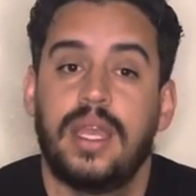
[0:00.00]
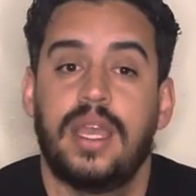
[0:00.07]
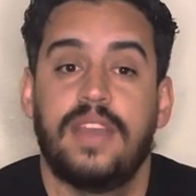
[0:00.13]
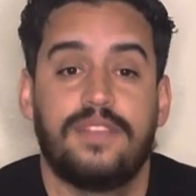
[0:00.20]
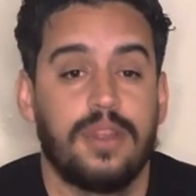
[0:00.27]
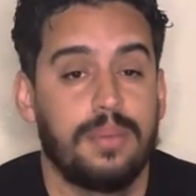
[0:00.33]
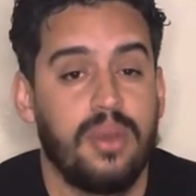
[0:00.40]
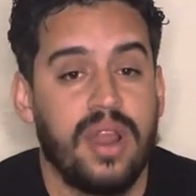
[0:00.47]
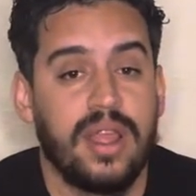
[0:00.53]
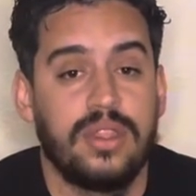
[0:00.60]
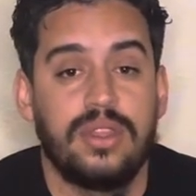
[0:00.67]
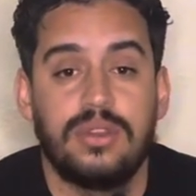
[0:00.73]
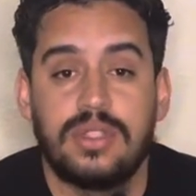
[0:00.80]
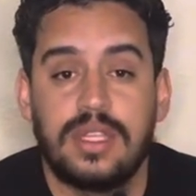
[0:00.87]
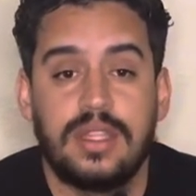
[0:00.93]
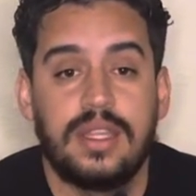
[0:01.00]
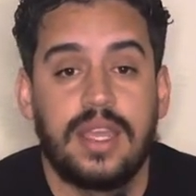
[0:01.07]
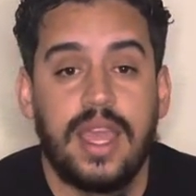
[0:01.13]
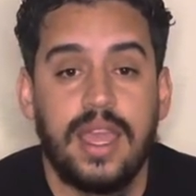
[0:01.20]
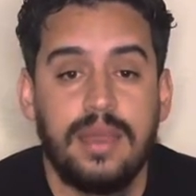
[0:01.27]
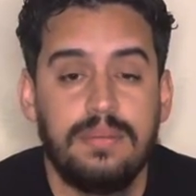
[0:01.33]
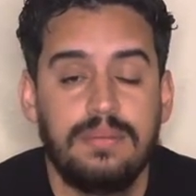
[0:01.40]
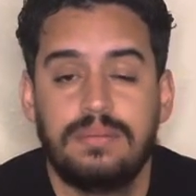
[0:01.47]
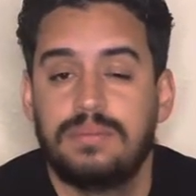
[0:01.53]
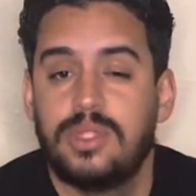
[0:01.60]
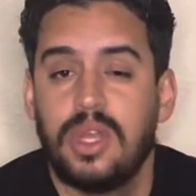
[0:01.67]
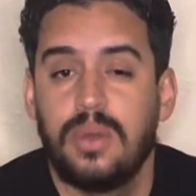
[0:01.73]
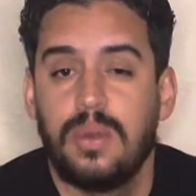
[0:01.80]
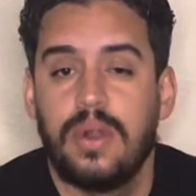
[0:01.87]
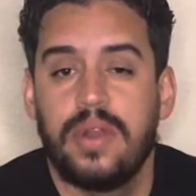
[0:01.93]
If you're brand new to the game,
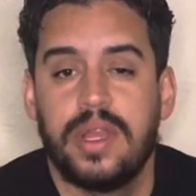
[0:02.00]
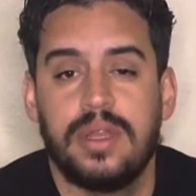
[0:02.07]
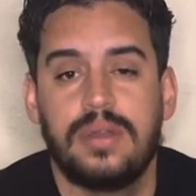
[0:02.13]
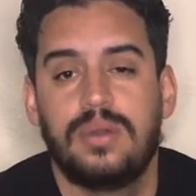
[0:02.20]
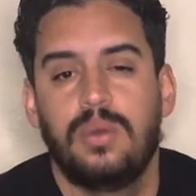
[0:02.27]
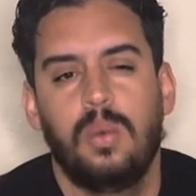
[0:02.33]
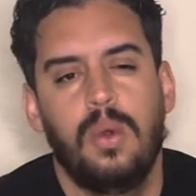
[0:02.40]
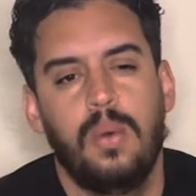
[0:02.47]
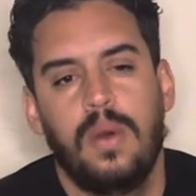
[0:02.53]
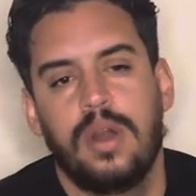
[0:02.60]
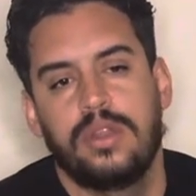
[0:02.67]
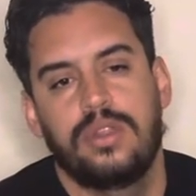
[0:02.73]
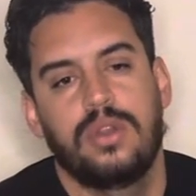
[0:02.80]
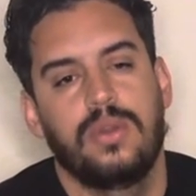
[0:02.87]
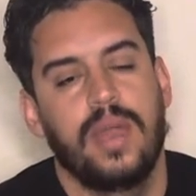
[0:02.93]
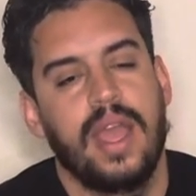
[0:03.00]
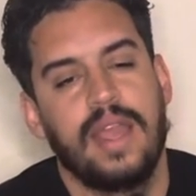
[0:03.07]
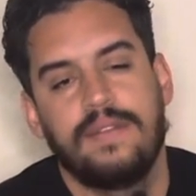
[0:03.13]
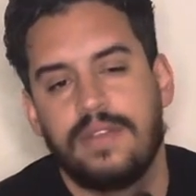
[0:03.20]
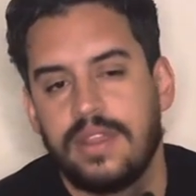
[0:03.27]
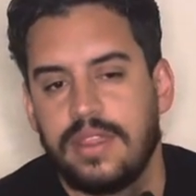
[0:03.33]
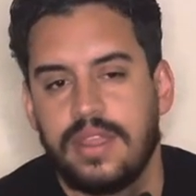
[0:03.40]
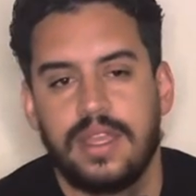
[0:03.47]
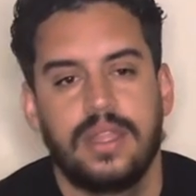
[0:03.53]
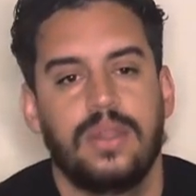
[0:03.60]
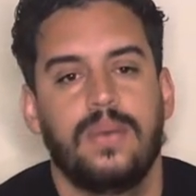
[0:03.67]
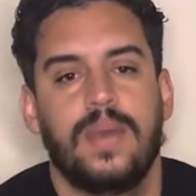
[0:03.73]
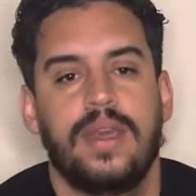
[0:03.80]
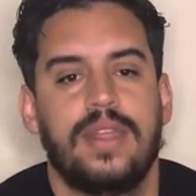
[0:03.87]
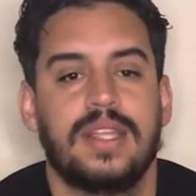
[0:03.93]
don't worry, we'll walk through everything in a
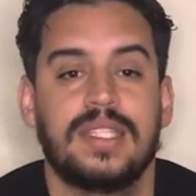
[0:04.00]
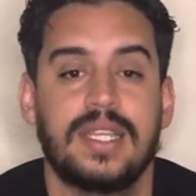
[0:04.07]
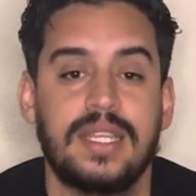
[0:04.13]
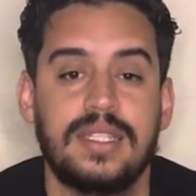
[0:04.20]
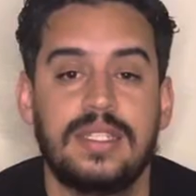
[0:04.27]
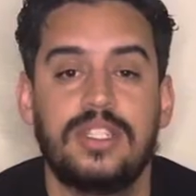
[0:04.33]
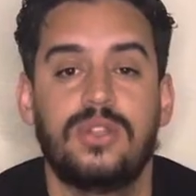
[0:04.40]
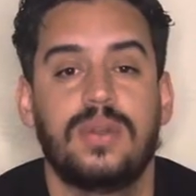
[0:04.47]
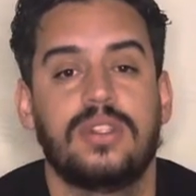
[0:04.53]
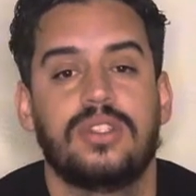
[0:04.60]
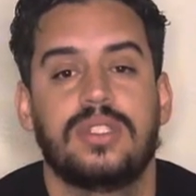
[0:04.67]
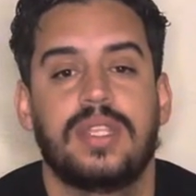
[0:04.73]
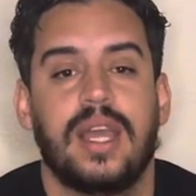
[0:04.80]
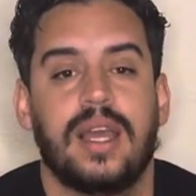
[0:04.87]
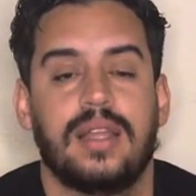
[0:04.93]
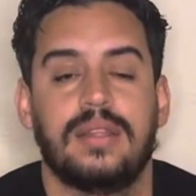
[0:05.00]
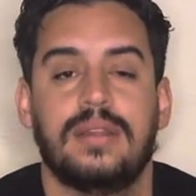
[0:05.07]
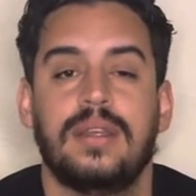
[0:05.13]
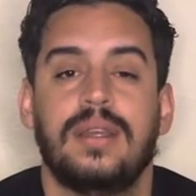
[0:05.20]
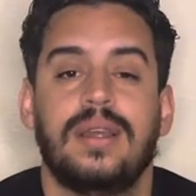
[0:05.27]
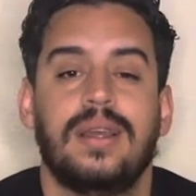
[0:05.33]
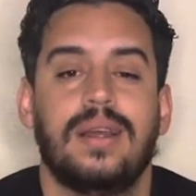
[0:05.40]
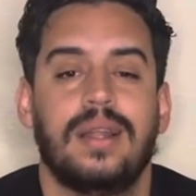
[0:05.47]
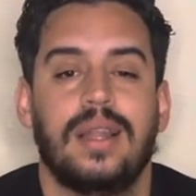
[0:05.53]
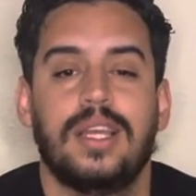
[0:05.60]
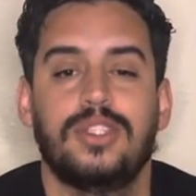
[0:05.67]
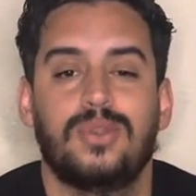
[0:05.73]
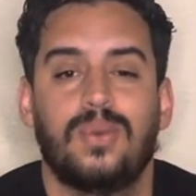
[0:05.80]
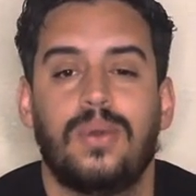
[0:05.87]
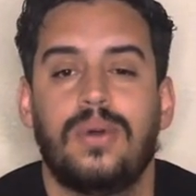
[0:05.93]
way that's easy to understand.
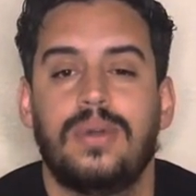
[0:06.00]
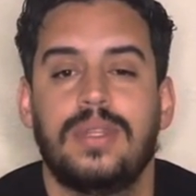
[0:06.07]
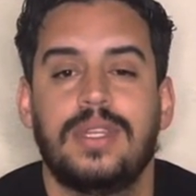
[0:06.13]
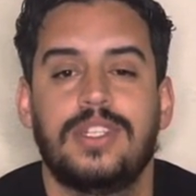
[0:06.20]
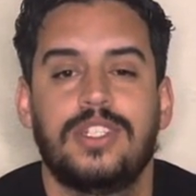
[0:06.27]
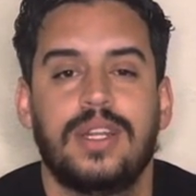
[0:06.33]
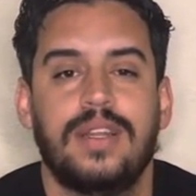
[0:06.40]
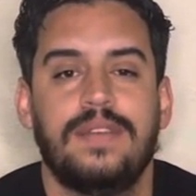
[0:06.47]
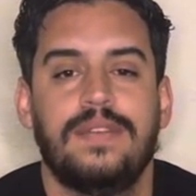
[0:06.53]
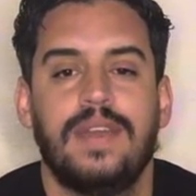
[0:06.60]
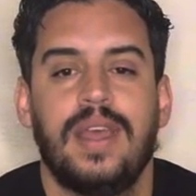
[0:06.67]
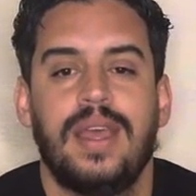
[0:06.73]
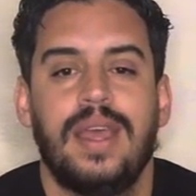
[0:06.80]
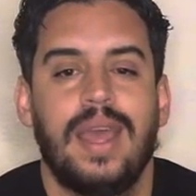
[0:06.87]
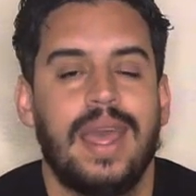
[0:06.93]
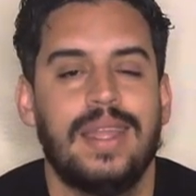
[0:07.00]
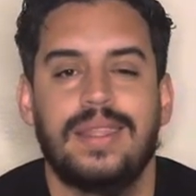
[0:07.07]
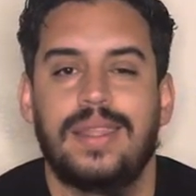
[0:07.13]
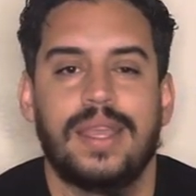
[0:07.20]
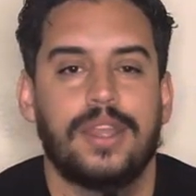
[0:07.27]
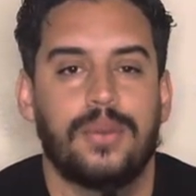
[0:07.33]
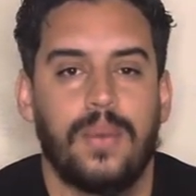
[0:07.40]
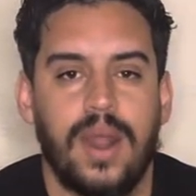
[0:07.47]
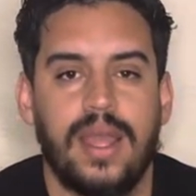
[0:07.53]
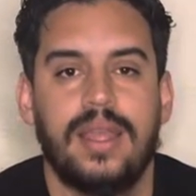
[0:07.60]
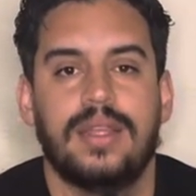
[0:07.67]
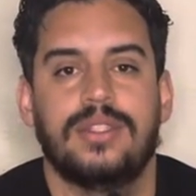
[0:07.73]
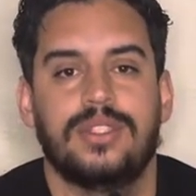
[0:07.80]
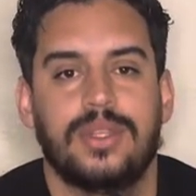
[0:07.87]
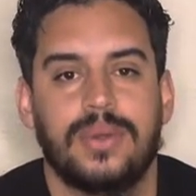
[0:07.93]
Let's roll initiative and dig right
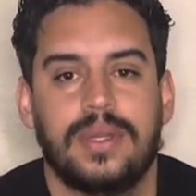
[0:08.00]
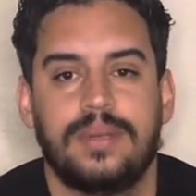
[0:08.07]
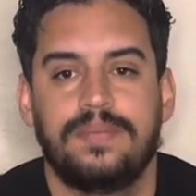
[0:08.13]
into it.